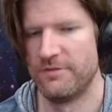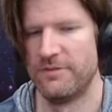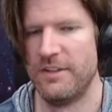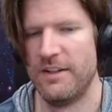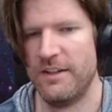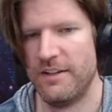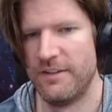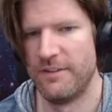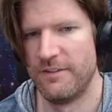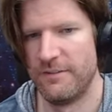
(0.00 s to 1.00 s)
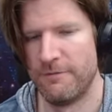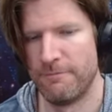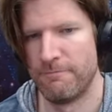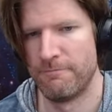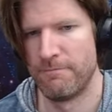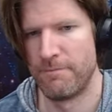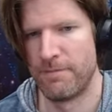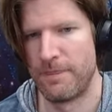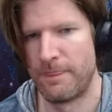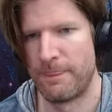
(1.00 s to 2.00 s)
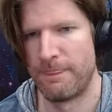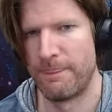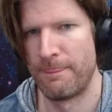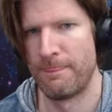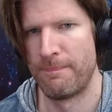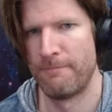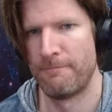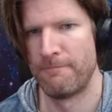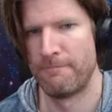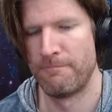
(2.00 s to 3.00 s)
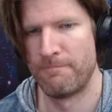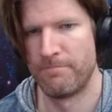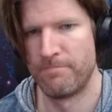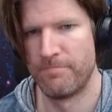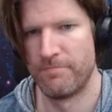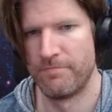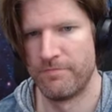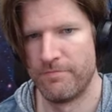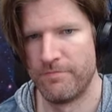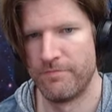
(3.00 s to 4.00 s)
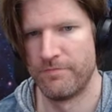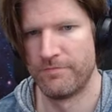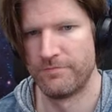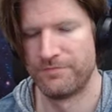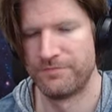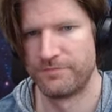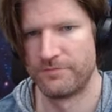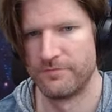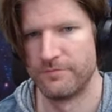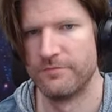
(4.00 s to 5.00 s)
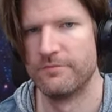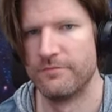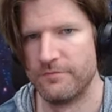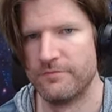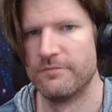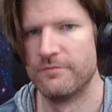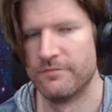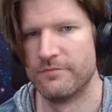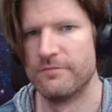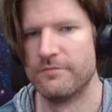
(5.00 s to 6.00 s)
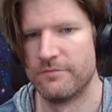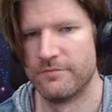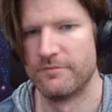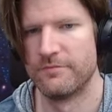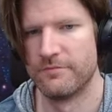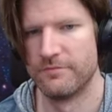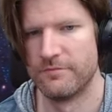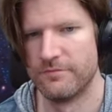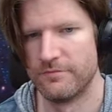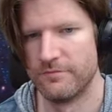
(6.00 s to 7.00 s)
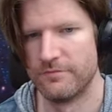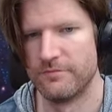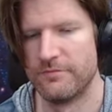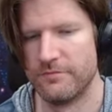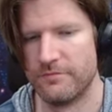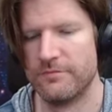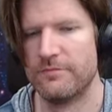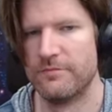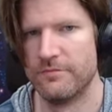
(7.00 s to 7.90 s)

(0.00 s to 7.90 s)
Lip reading: No words are spoken by the person on screen.